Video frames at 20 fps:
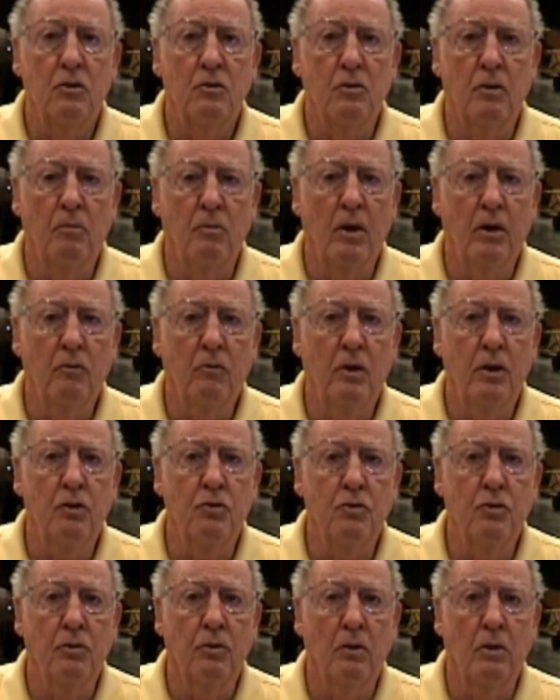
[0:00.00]
So I'm not
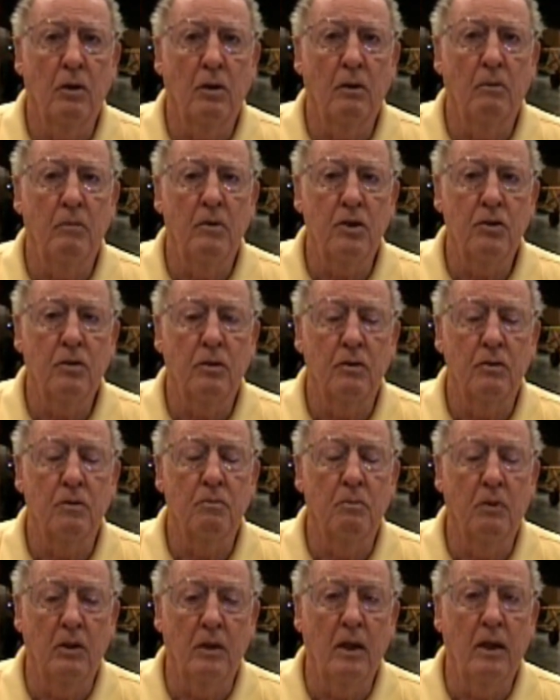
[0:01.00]
quite sure all the
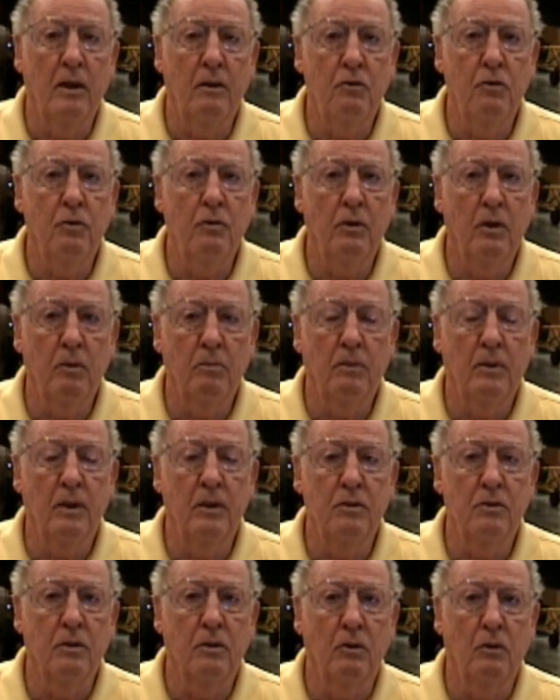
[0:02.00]
missions, but they had two
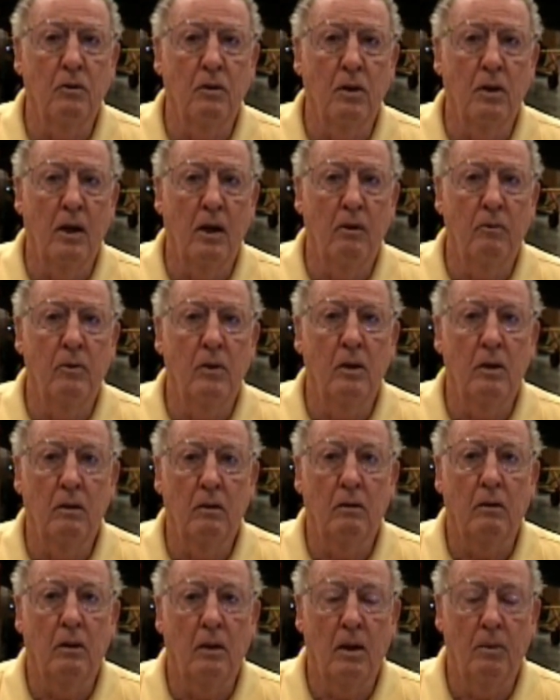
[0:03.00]
airplanes at Okinawa